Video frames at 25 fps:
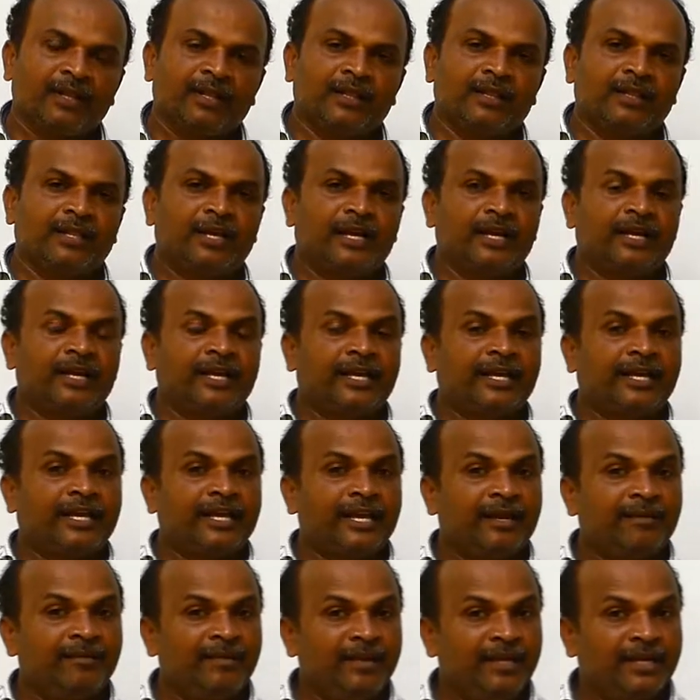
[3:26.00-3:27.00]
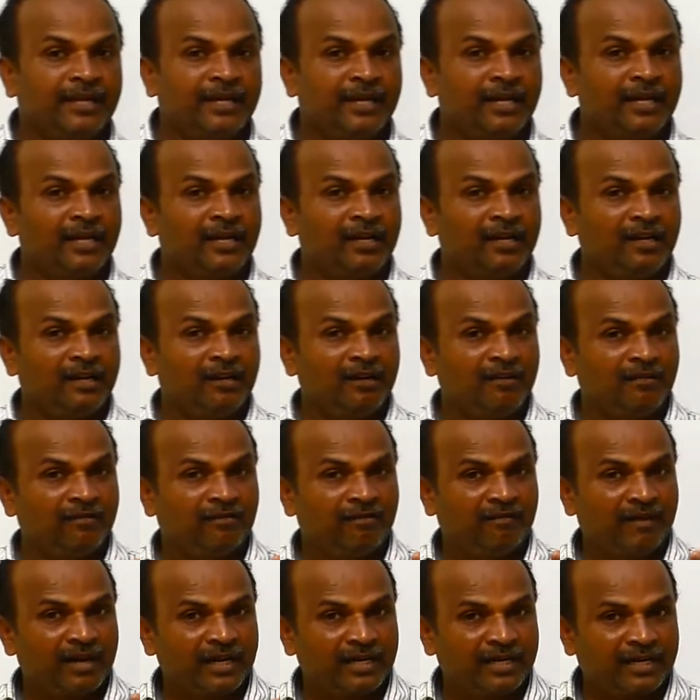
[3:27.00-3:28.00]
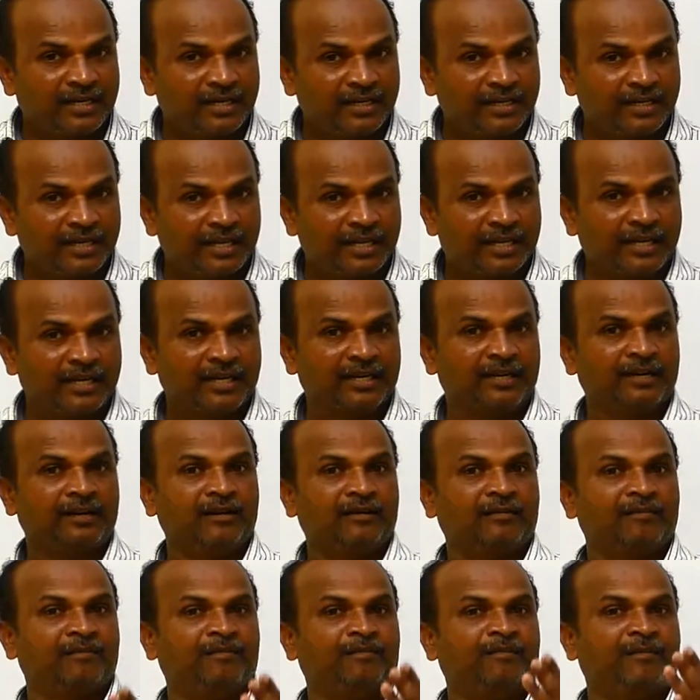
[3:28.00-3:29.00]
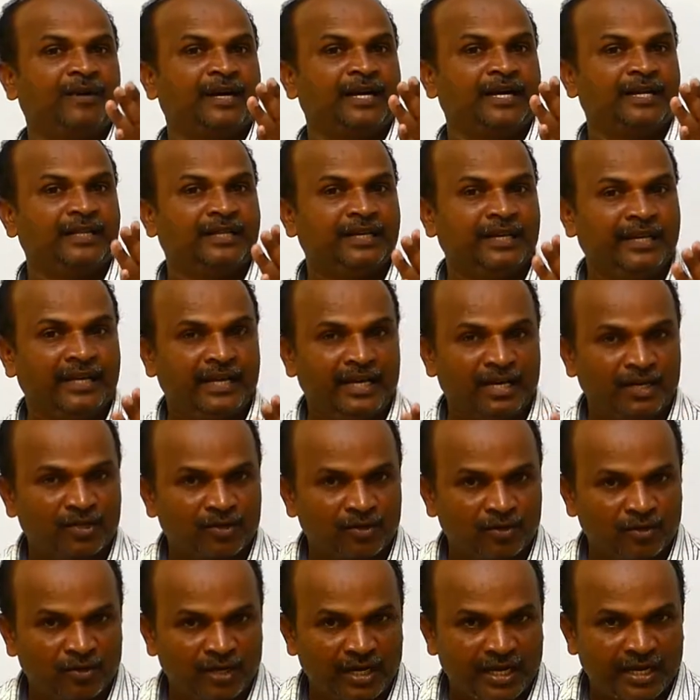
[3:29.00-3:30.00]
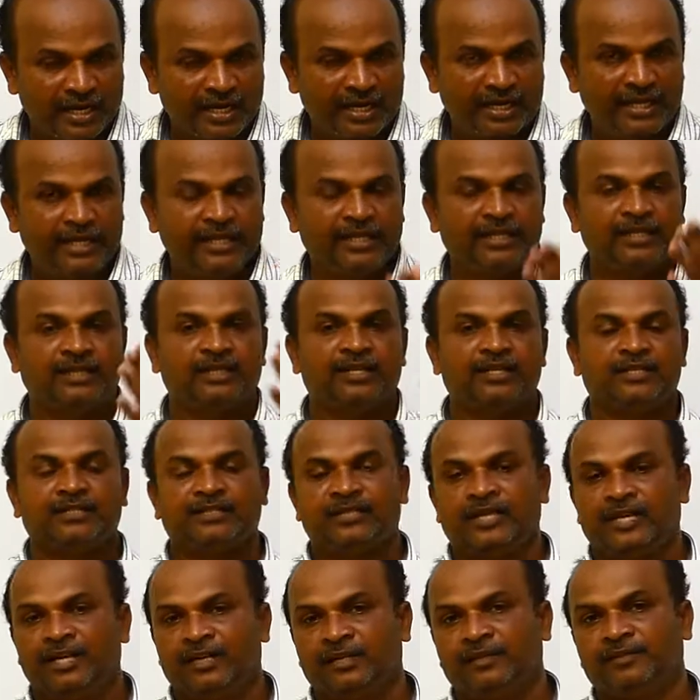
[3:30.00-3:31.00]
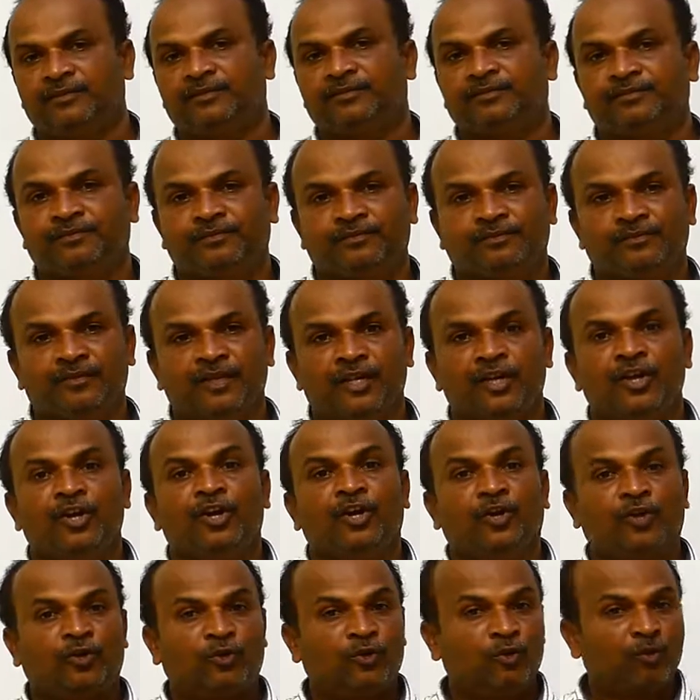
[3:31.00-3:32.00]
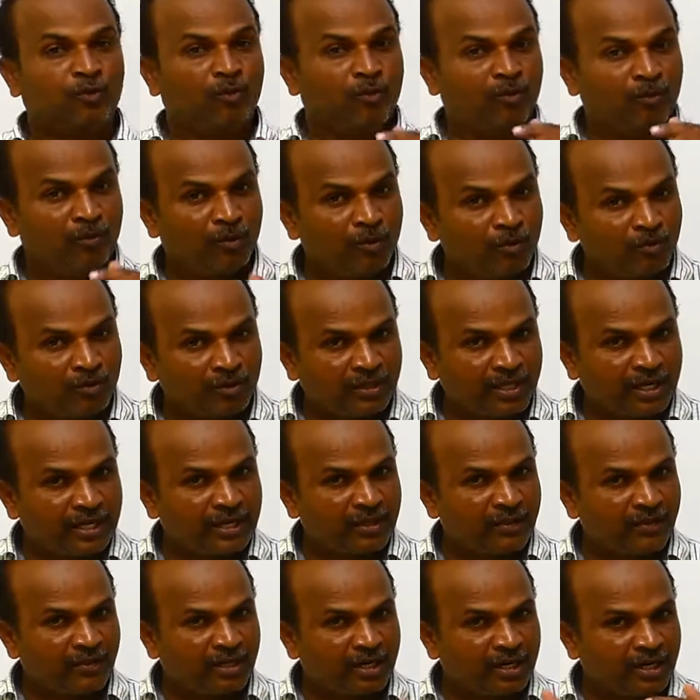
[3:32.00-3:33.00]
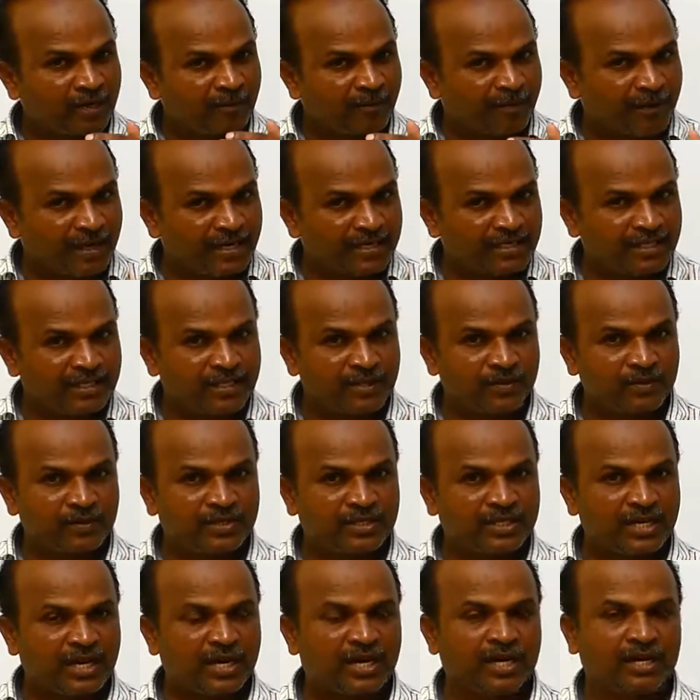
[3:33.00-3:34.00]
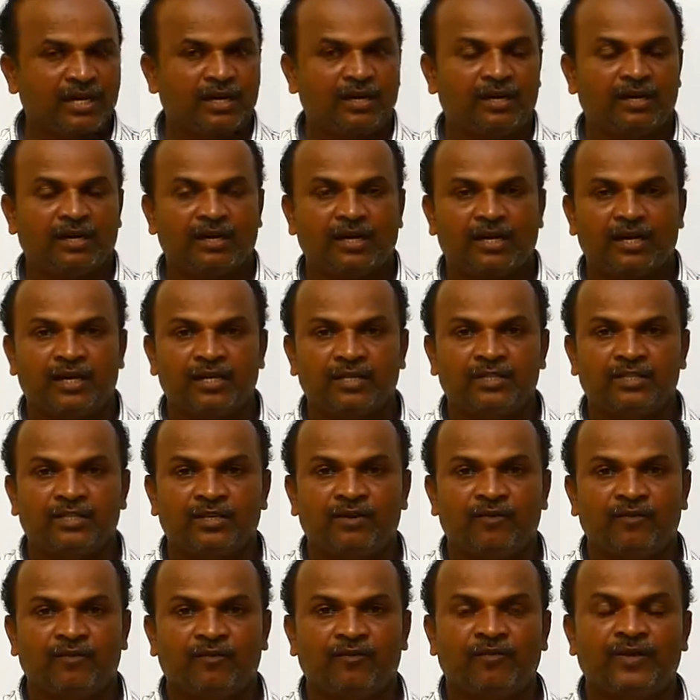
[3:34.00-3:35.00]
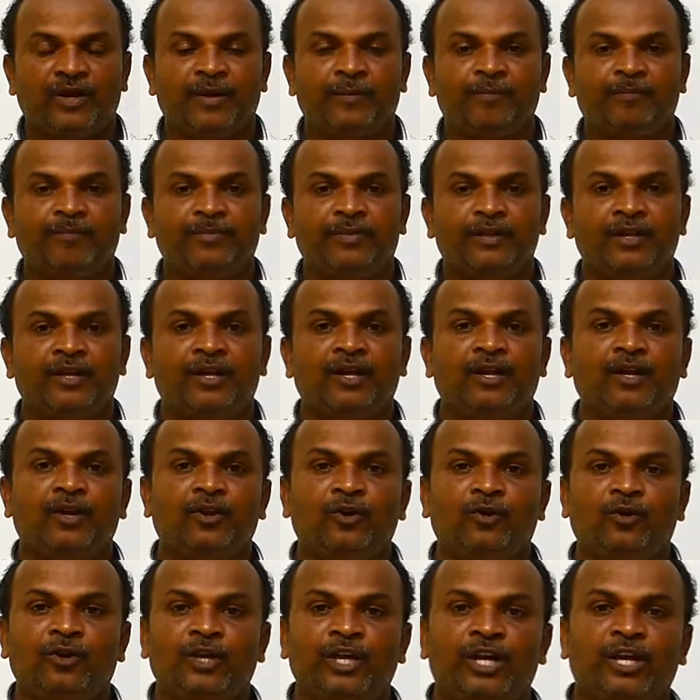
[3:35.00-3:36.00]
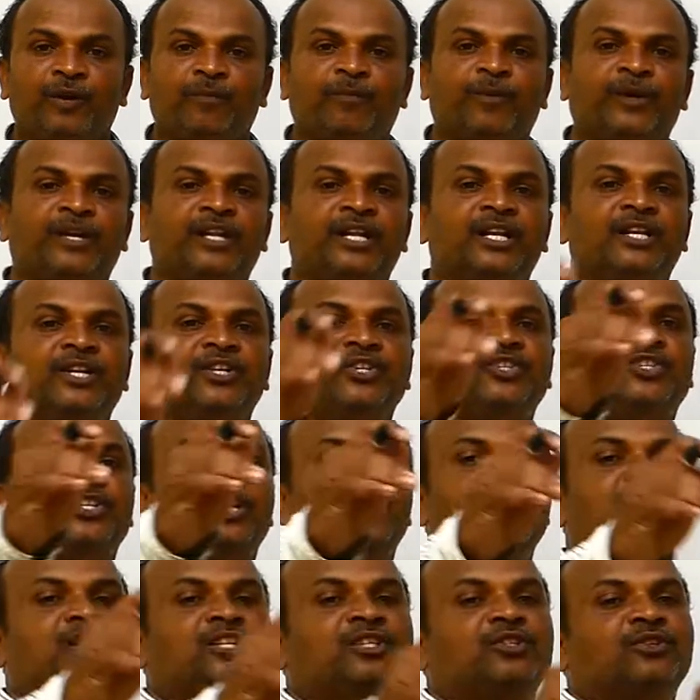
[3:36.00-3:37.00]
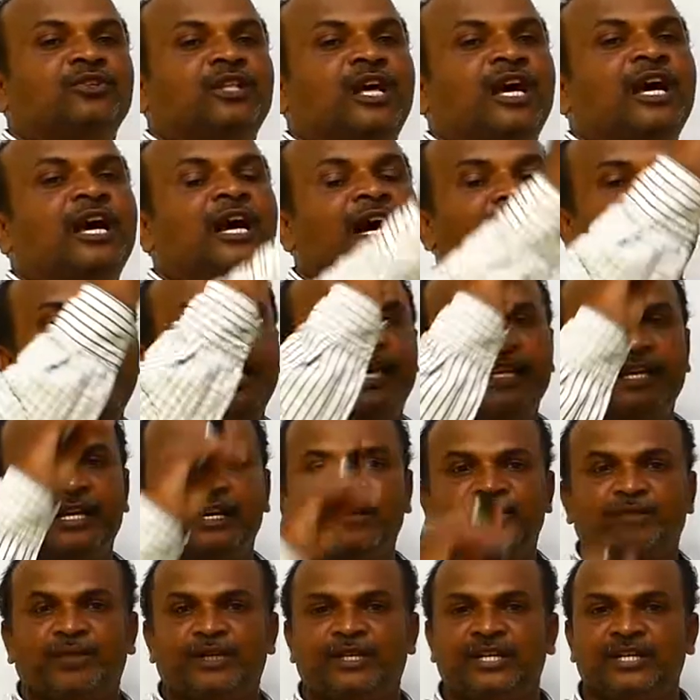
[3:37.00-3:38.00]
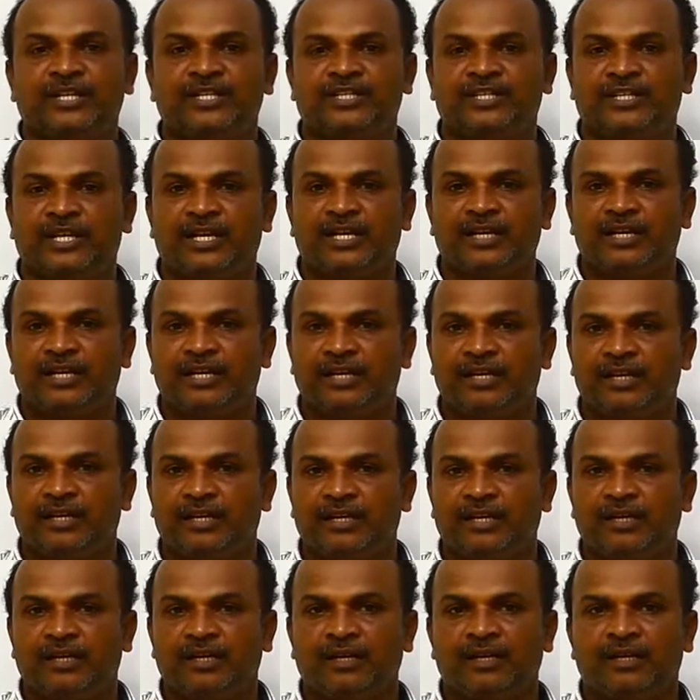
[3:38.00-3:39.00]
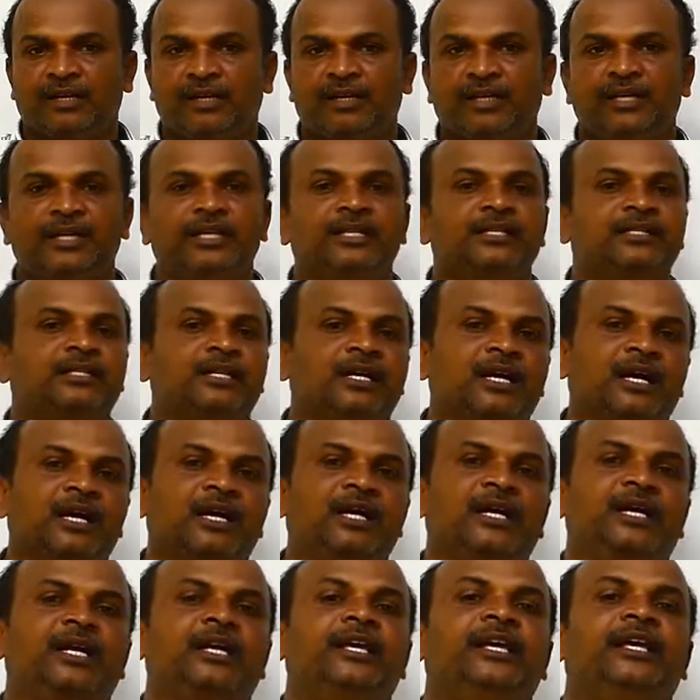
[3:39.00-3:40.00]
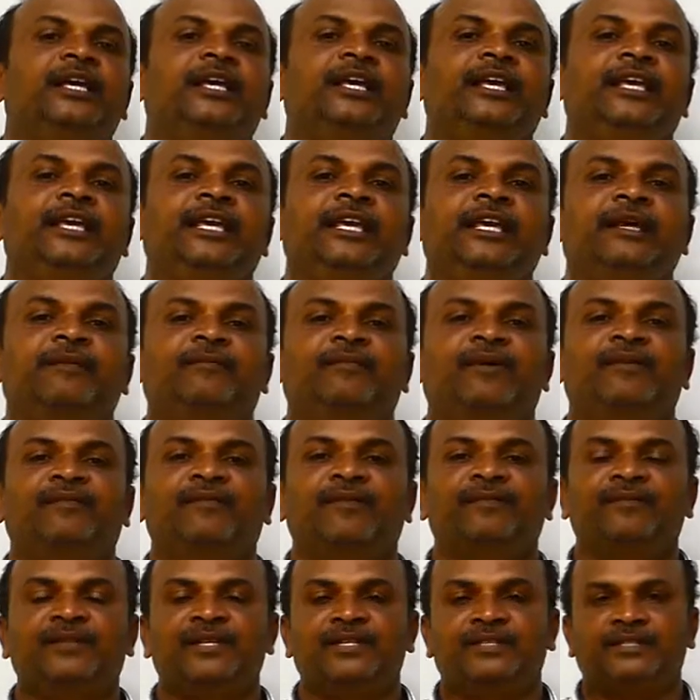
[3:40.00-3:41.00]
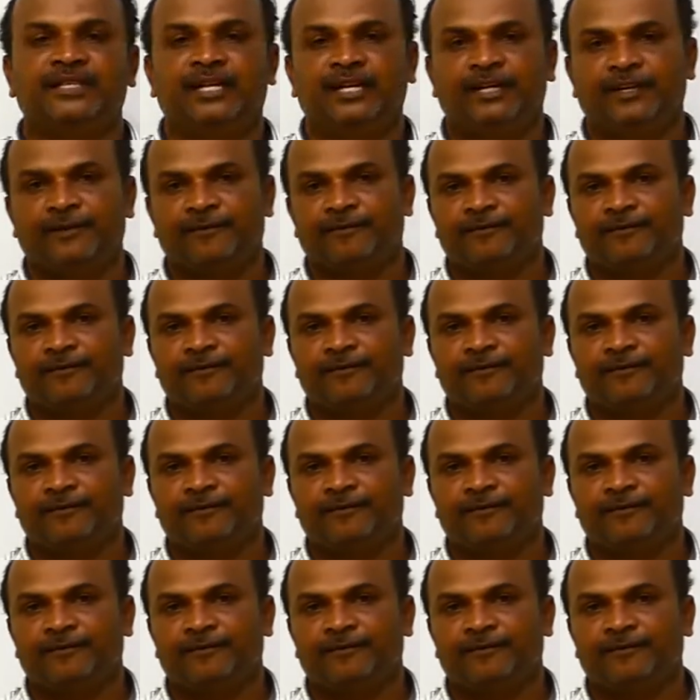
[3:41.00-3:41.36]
The chemical work done by the electrolyte in the cell to move the unit positive charge from lower potential to the higher potential is called E M F of the cell.